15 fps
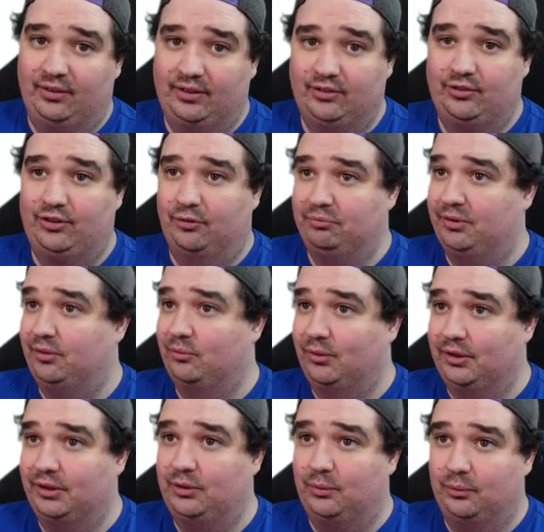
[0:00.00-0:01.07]
here's something
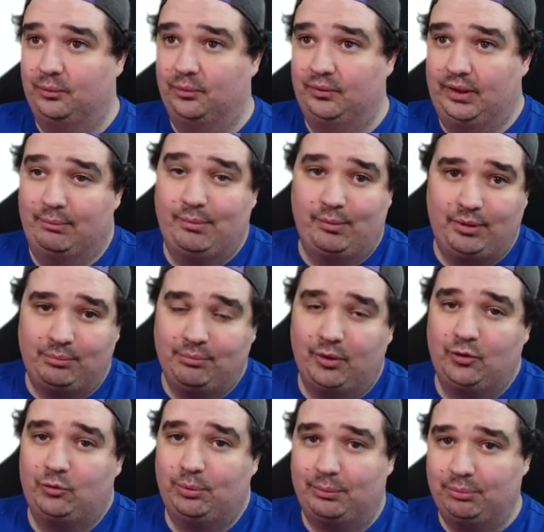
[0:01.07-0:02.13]
really cool that many
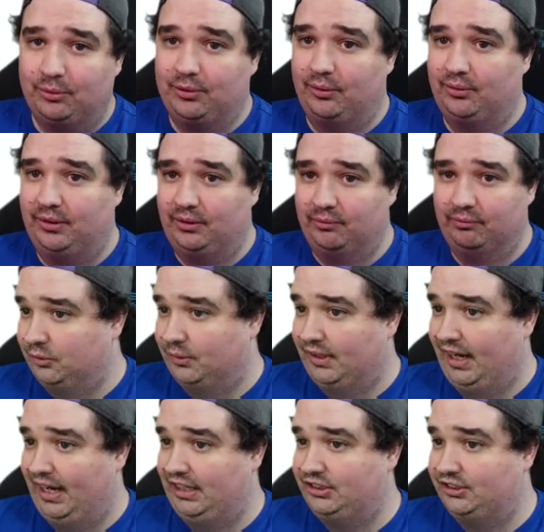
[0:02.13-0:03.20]
most people don't know. You can
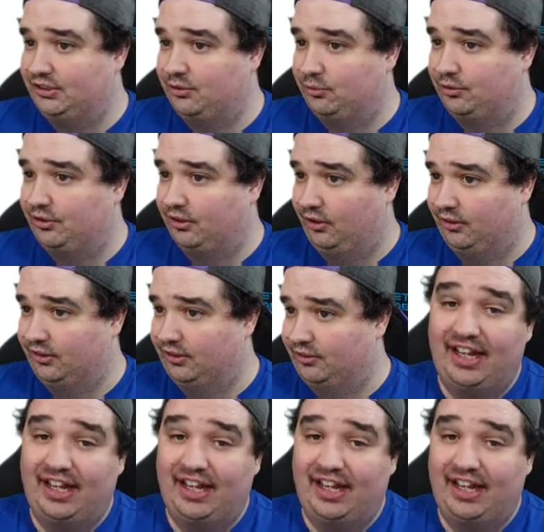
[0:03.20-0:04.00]
actually use Klarna.